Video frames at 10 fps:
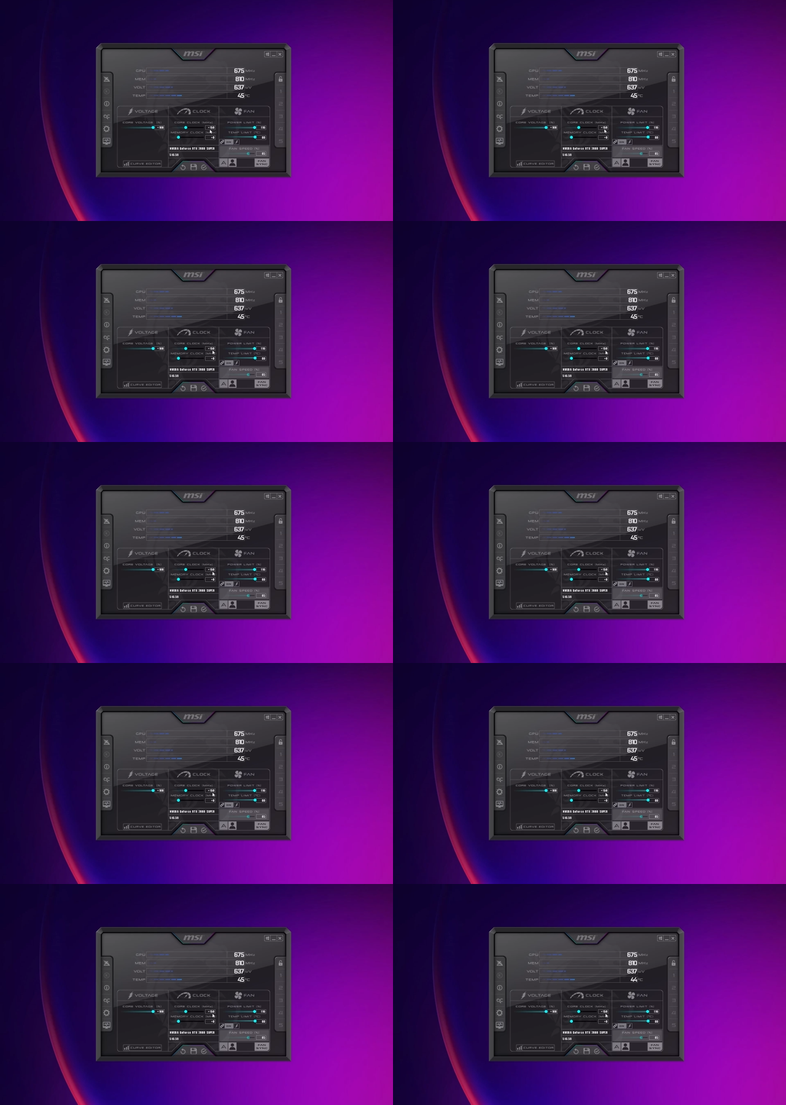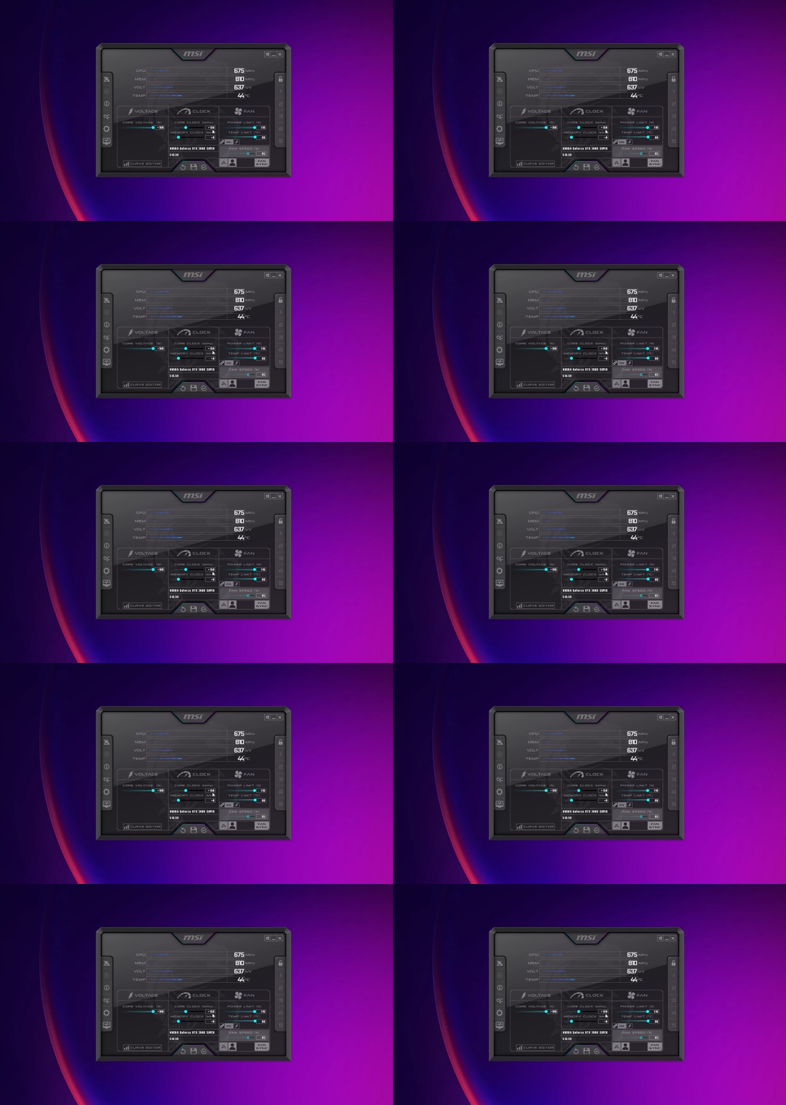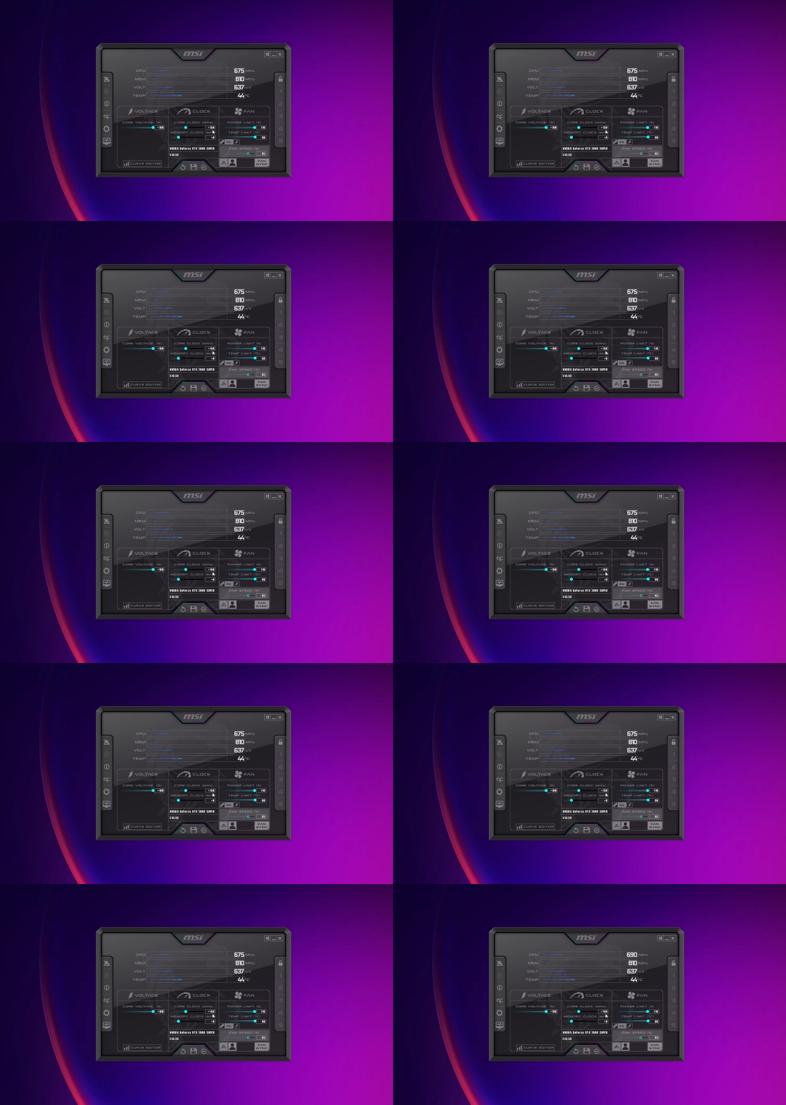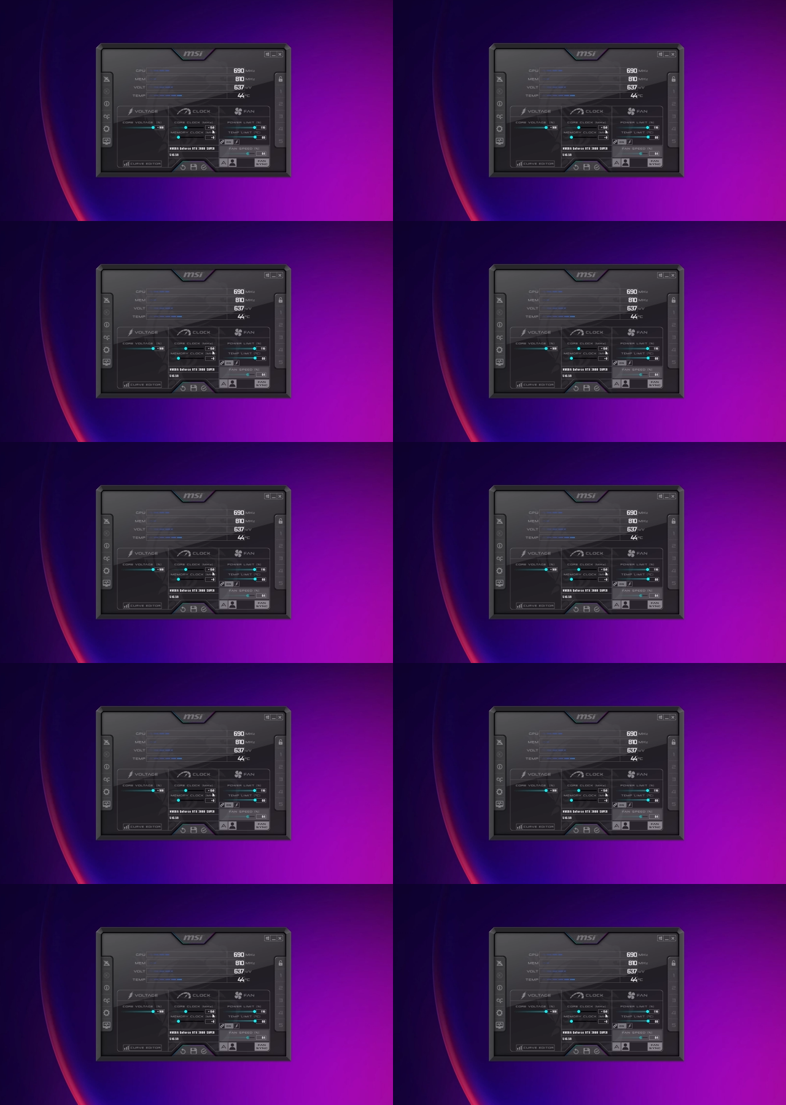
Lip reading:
Nobody's mouth can be seen.